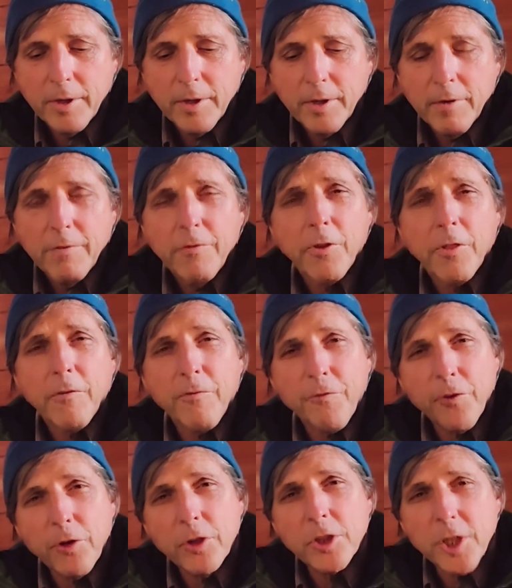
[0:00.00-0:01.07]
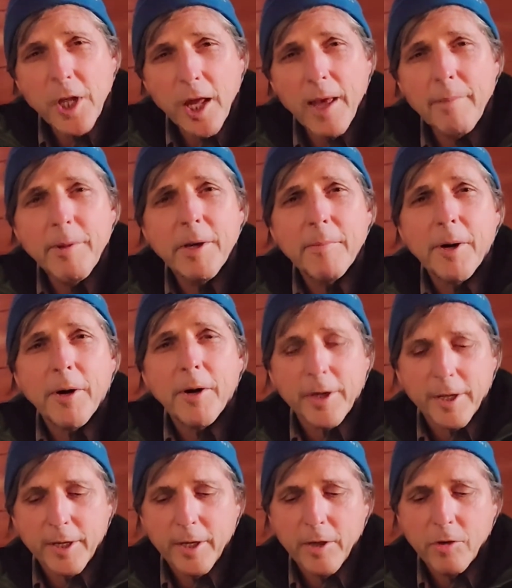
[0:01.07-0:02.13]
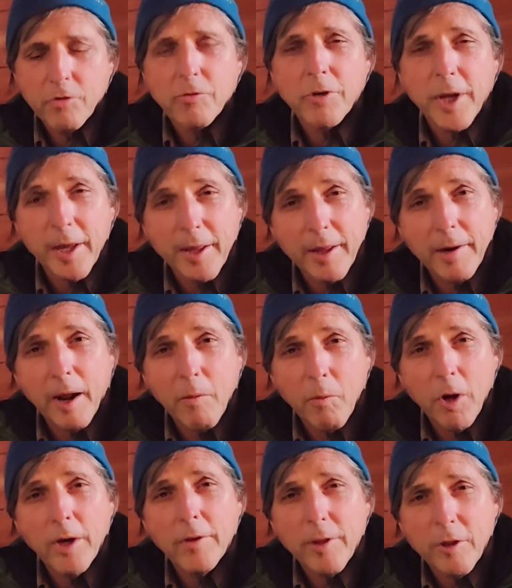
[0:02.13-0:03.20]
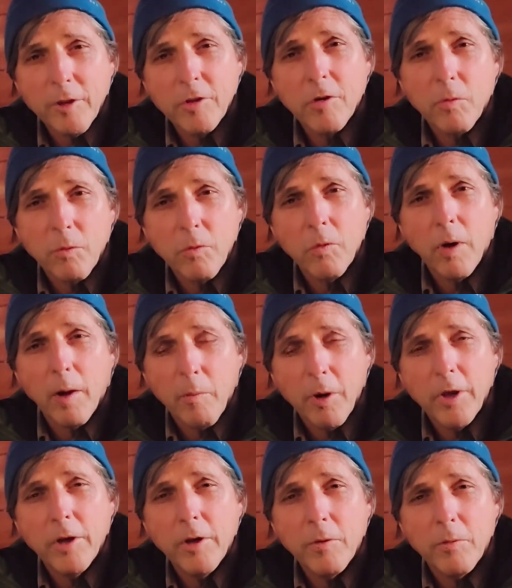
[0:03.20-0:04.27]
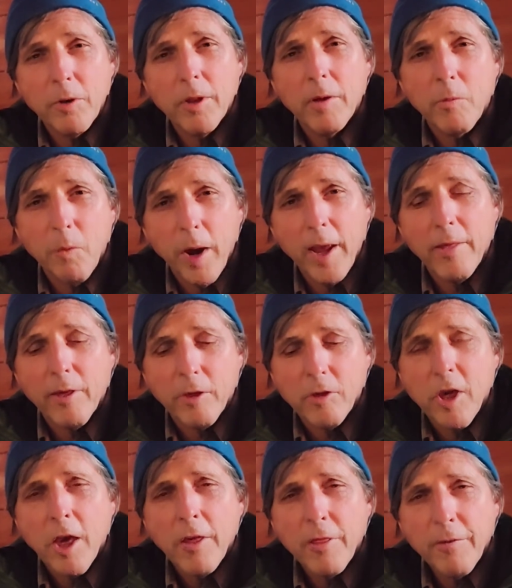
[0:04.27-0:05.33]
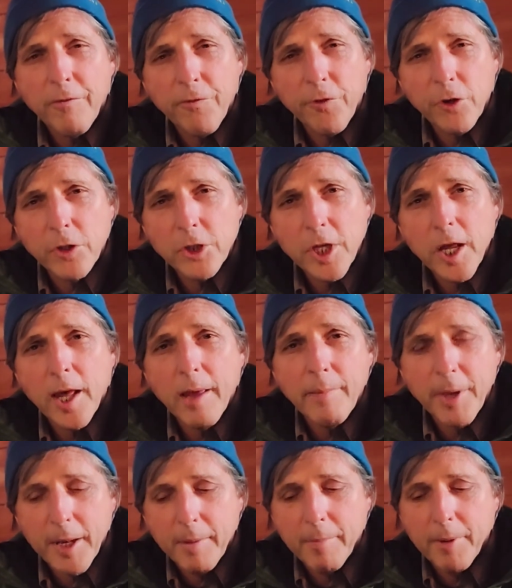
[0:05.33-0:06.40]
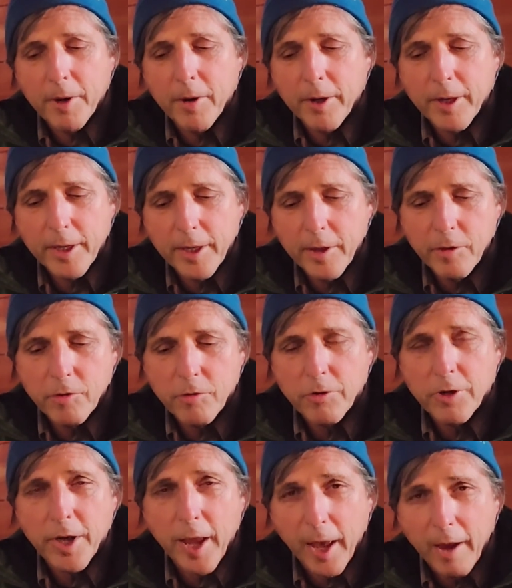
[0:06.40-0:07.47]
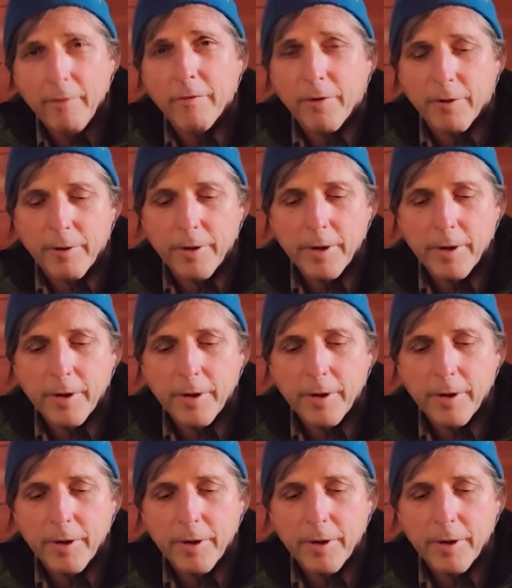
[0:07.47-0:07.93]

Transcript: for the first time in American history, and I want this to, I want you to really weigh this. The first time in American history ever